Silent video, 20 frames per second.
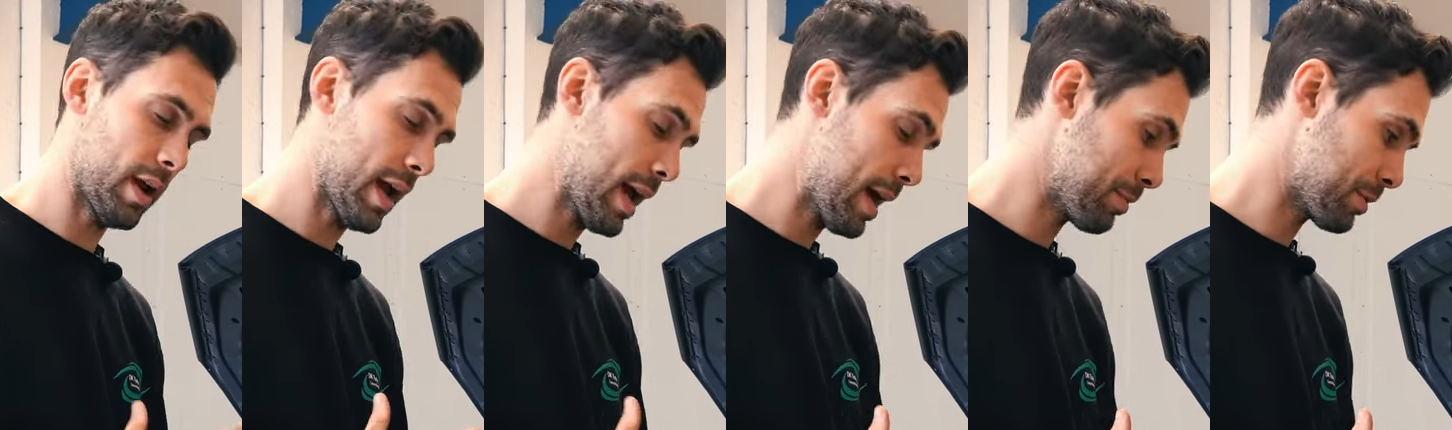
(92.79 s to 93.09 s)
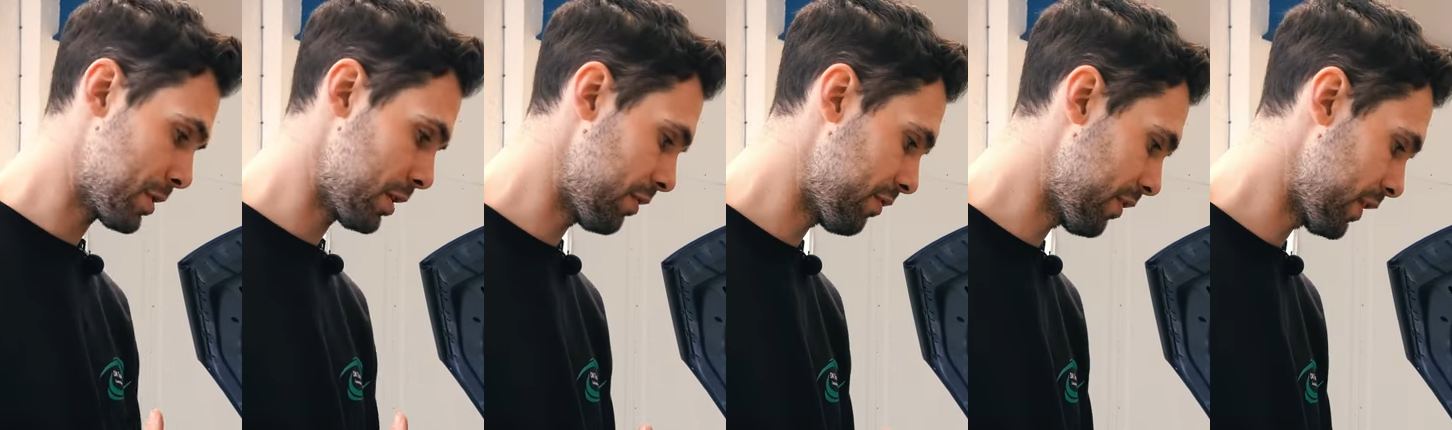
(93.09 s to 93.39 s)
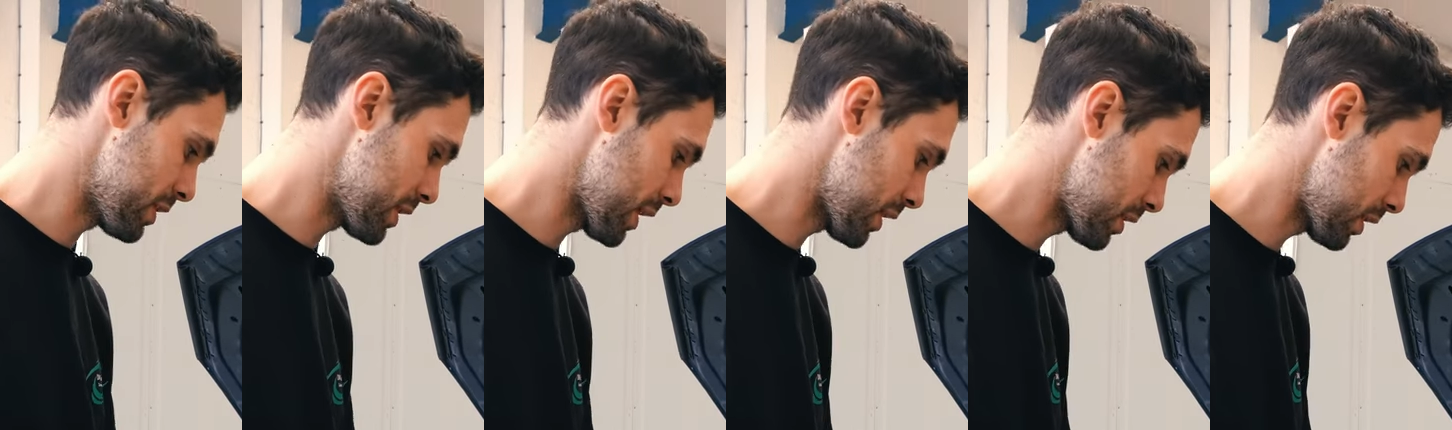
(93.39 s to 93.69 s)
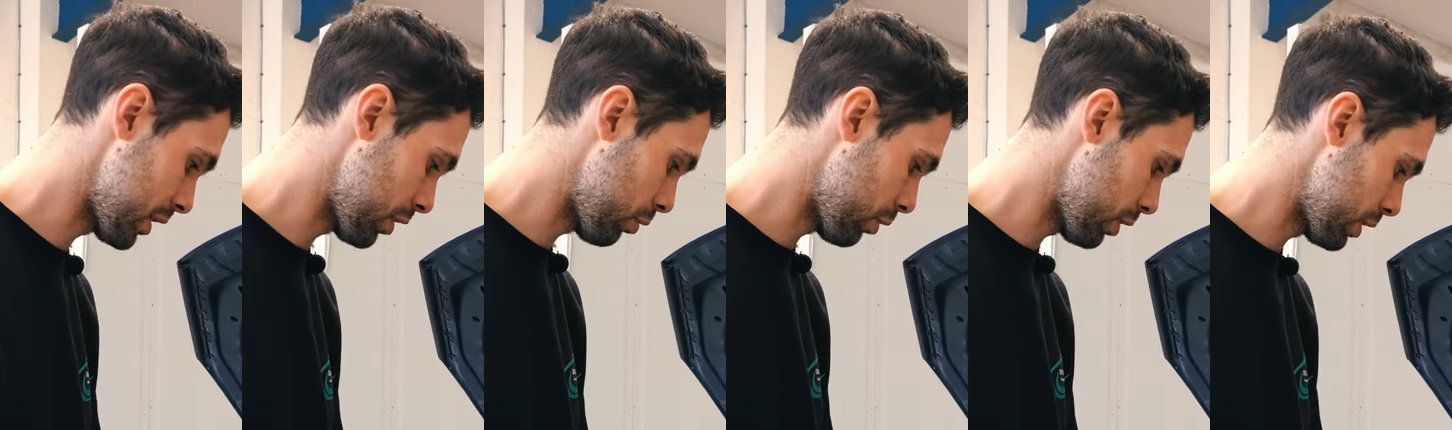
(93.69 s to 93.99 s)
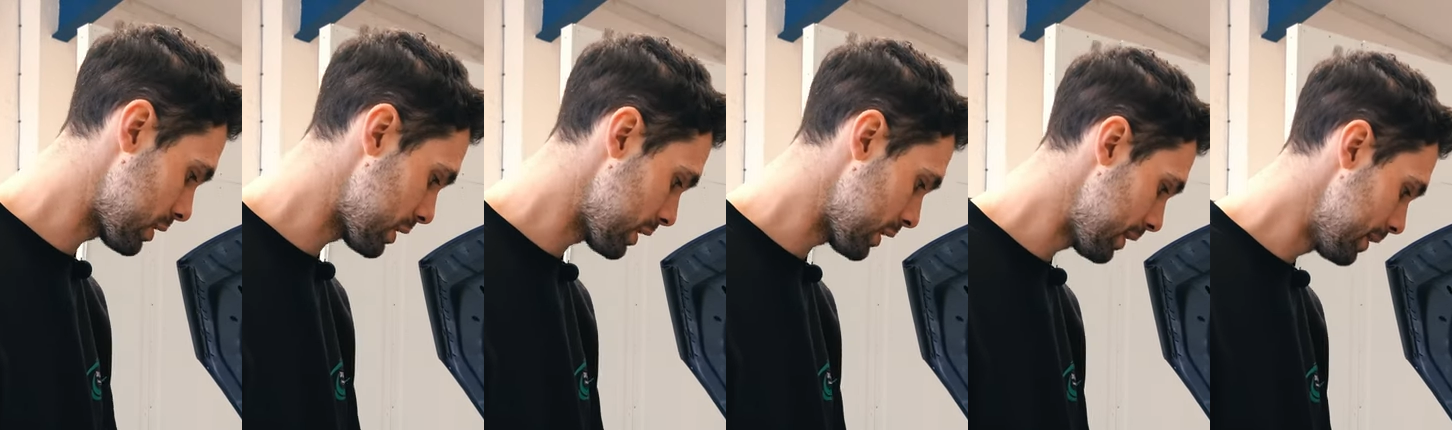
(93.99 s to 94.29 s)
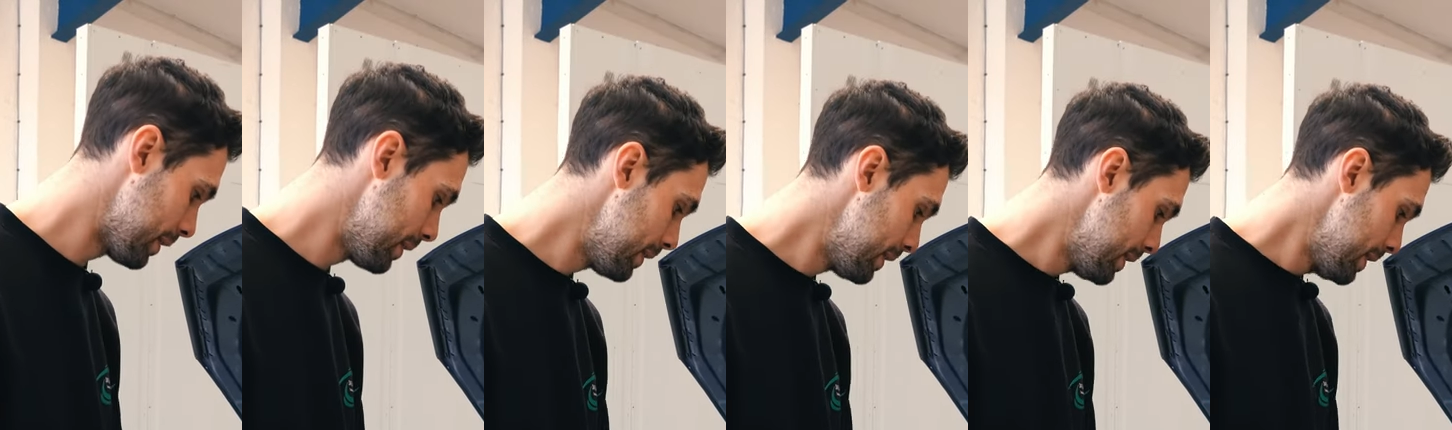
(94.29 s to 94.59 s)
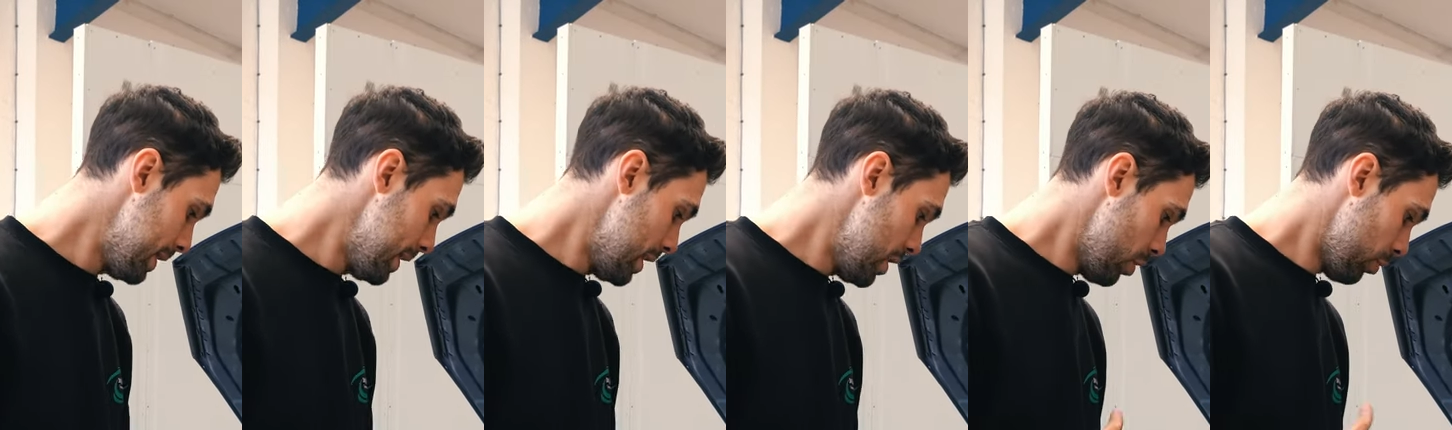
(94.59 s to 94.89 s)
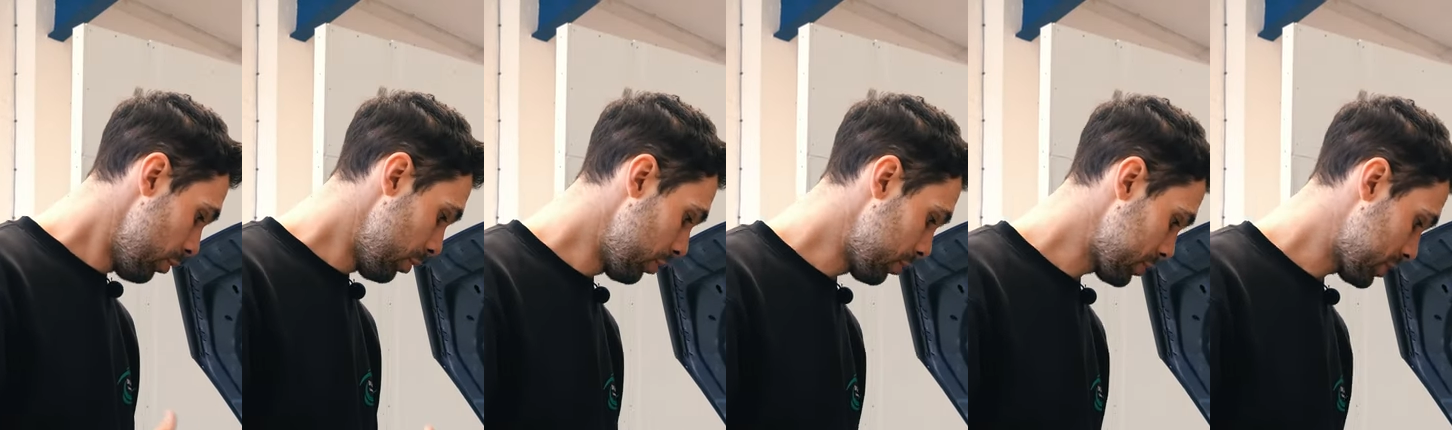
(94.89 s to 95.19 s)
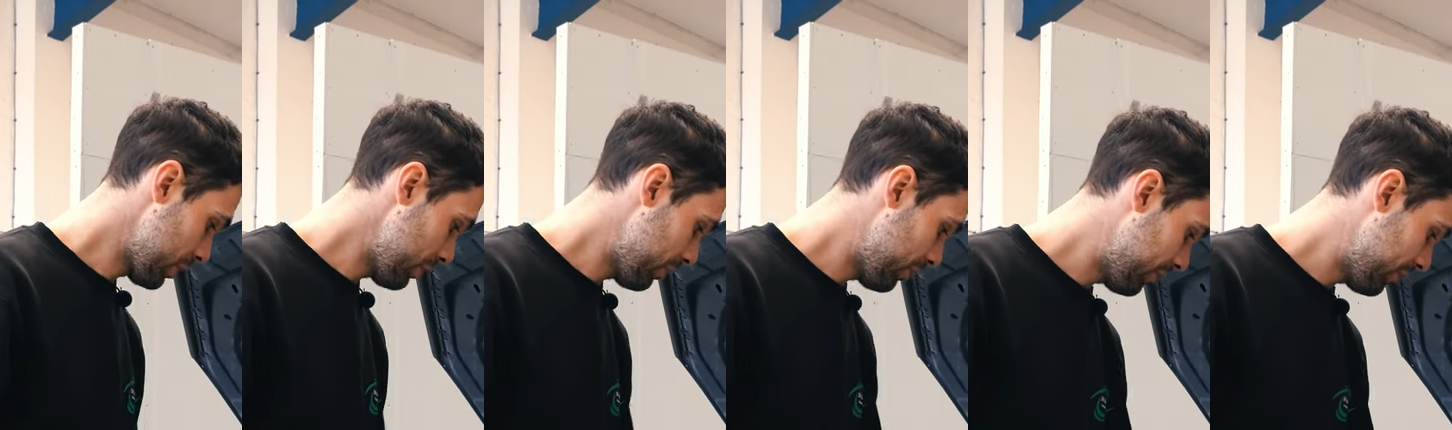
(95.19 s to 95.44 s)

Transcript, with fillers: Absolutely fantastic quality. We also